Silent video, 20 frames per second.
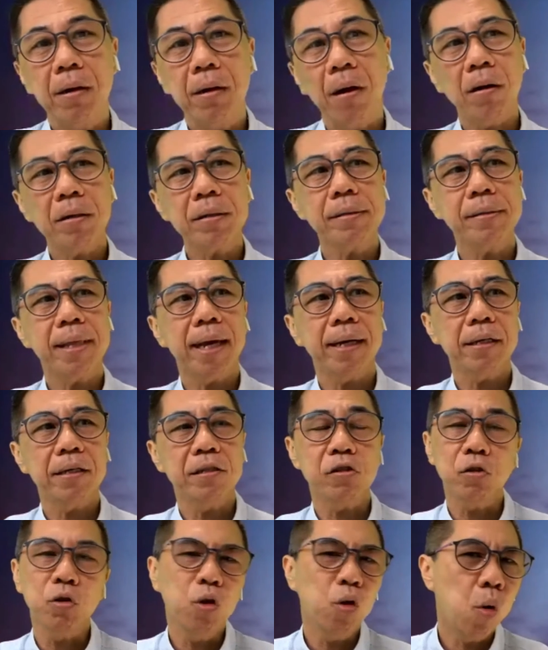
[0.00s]
Because there
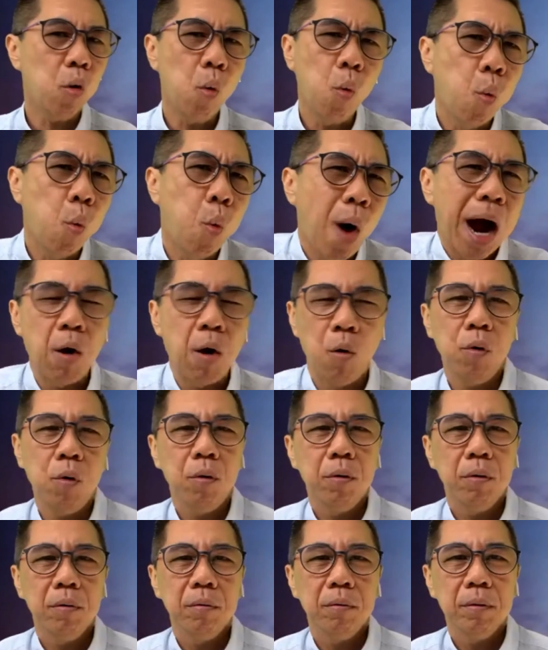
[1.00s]
is no wow.
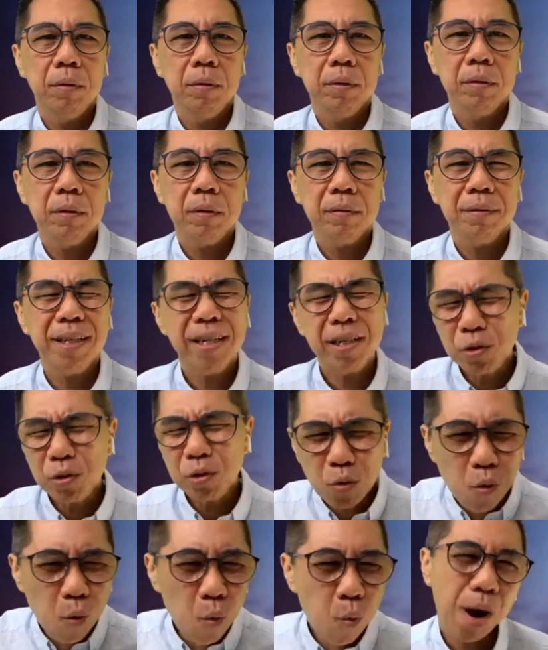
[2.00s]
You know, there's
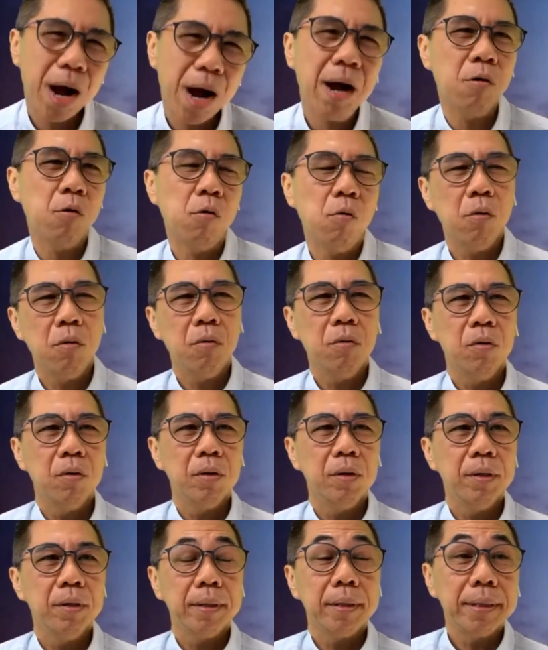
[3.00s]
no wow.
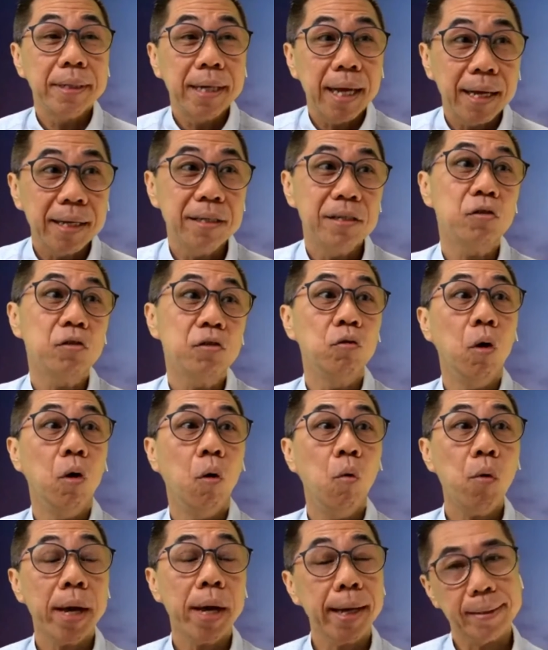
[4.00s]
There is
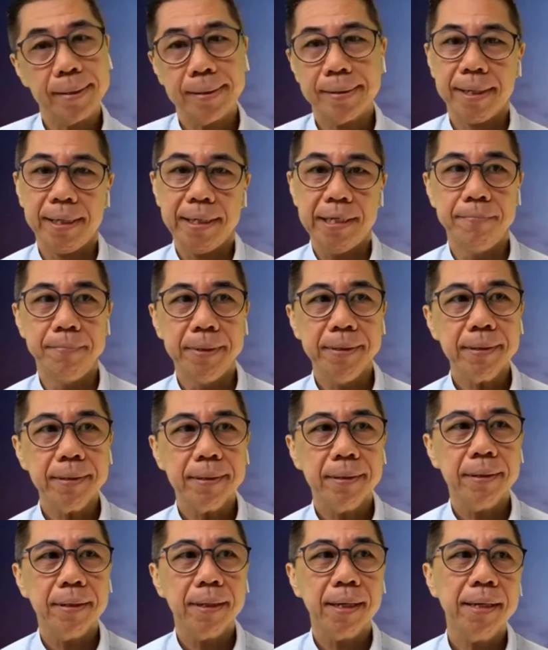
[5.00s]
no excitement
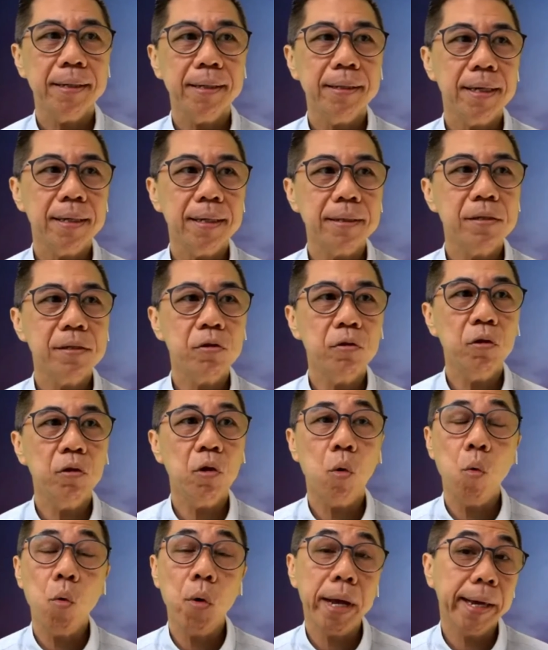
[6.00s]
and there is
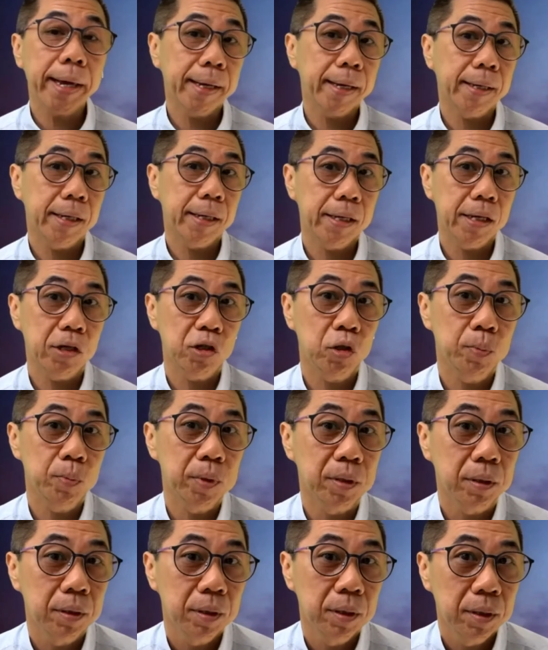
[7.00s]
no
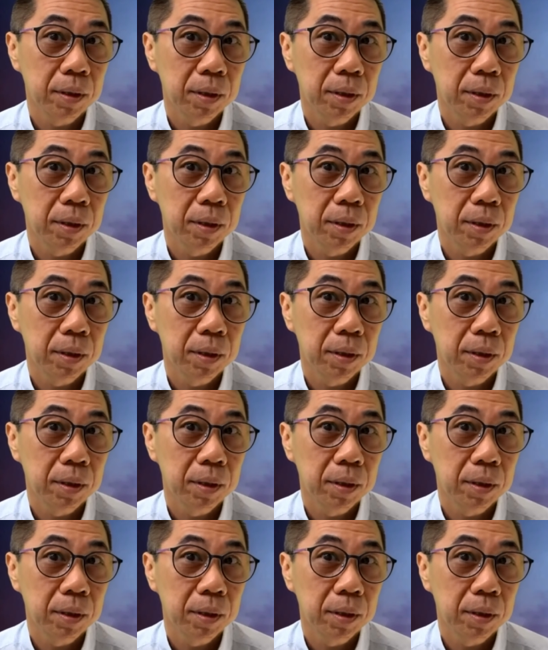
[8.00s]
engagement.